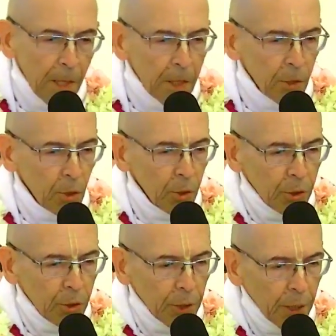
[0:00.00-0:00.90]
So
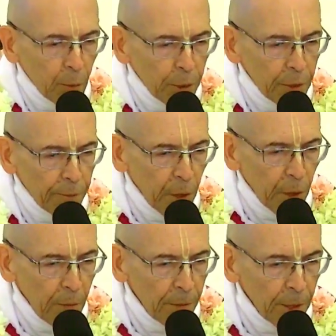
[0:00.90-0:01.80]
today we're reading
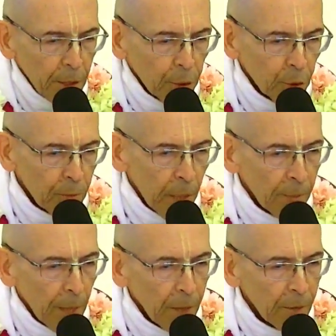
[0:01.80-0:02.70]
from the Srimad
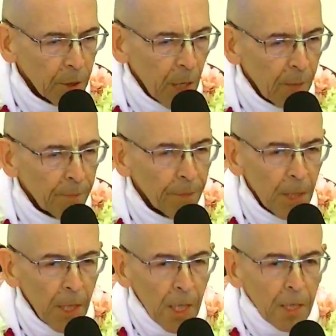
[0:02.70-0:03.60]
Bhagavatam.
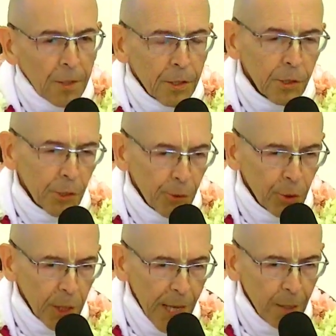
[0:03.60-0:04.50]
This is the
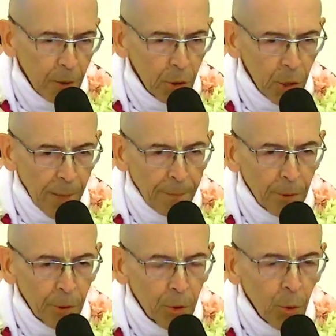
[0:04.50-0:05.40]
third canto,
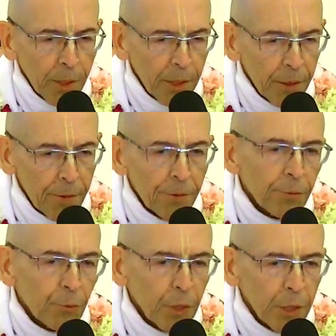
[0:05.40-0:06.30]
chapter
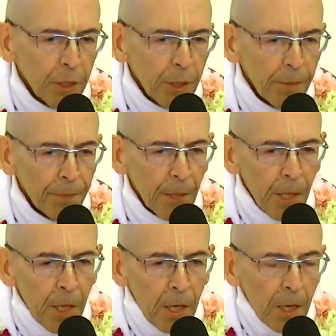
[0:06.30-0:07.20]
23,
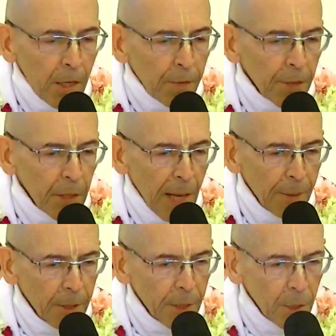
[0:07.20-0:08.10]
the
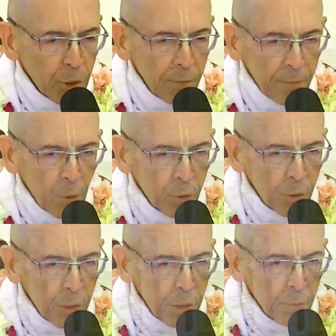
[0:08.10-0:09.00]
Lamentation of
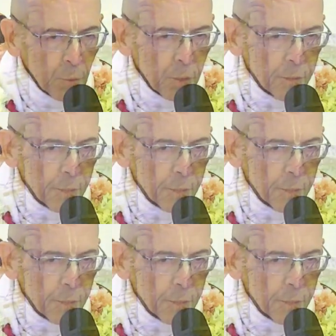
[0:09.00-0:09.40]
Devahuti. We're on